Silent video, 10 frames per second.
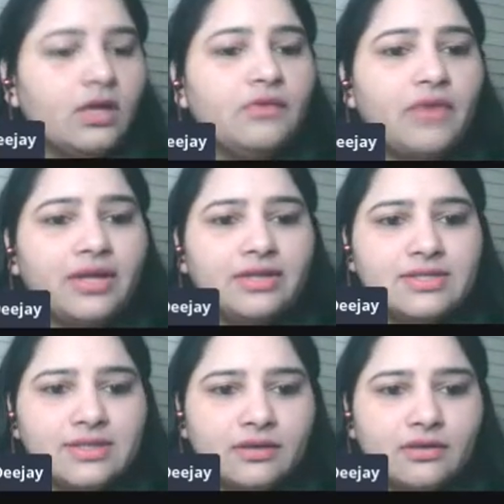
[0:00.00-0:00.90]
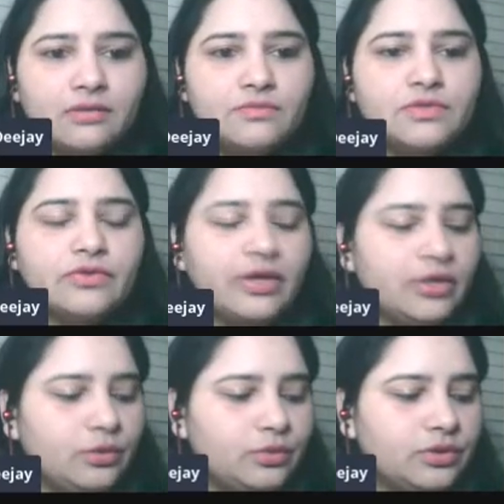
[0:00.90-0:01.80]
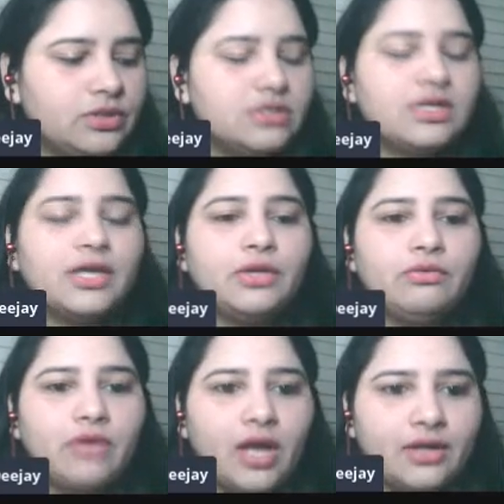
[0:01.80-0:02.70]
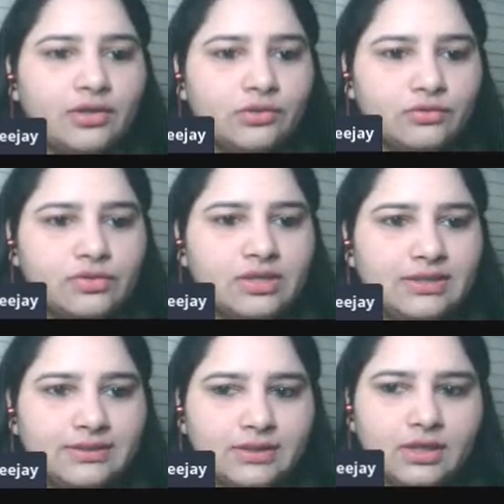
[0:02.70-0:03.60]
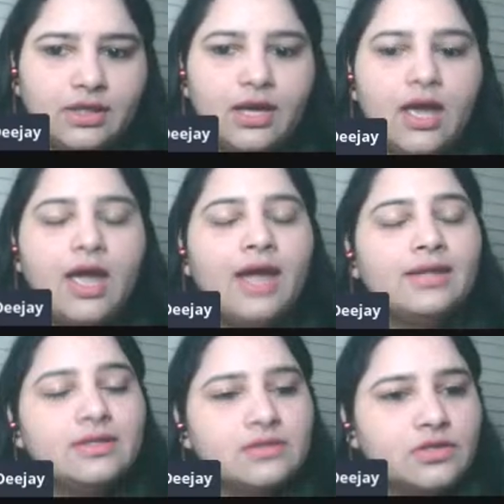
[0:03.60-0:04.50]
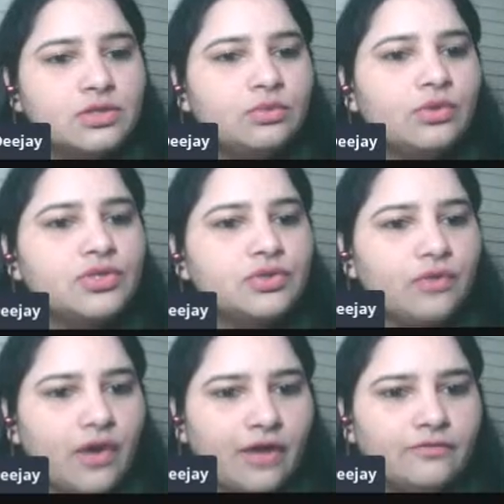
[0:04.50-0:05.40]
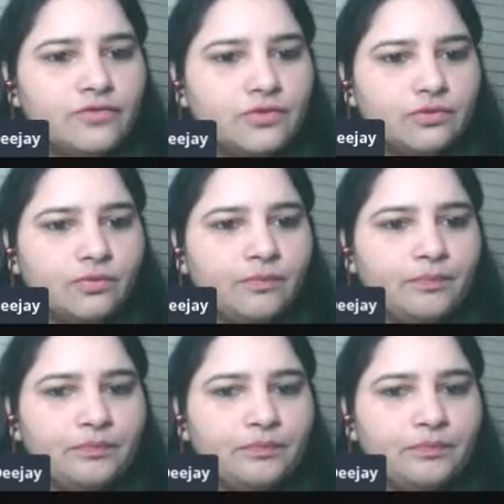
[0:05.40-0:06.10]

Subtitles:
write the synonyms, write the words that you can use easily. This is what you have to do.